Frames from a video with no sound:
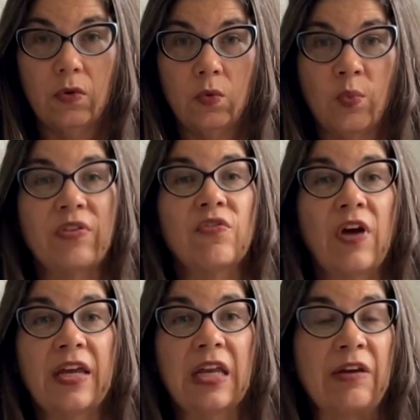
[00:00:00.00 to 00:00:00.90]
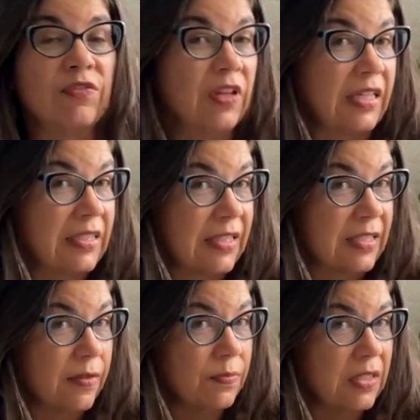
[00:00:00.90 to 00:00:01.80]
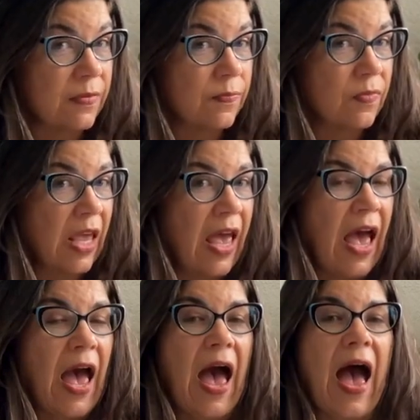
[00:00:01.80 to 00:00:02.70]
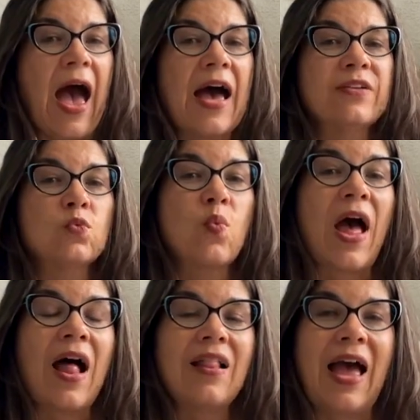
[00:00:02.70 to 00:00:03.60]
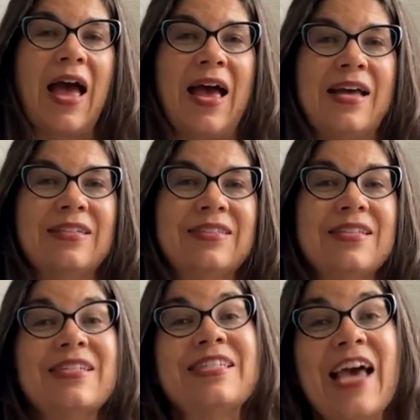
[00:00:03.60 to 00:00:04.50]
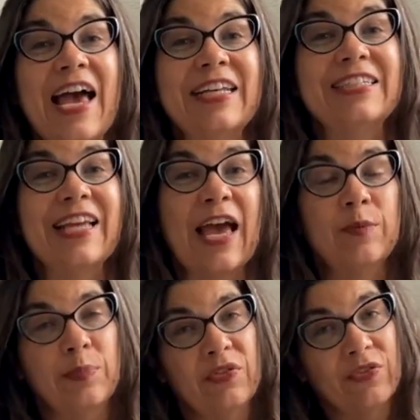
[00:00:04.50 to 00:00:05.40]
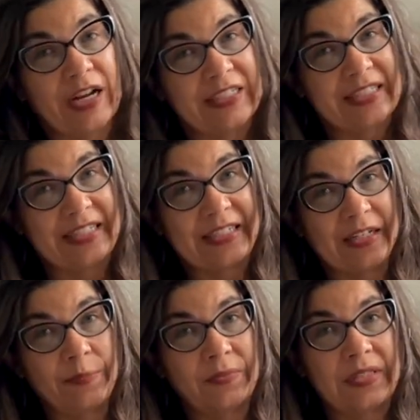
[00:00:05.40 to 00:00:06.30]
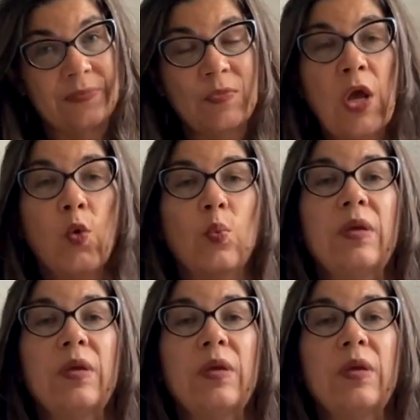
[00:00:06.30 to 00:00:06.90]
with fight and flight systems, as well as tend and befriend systems. We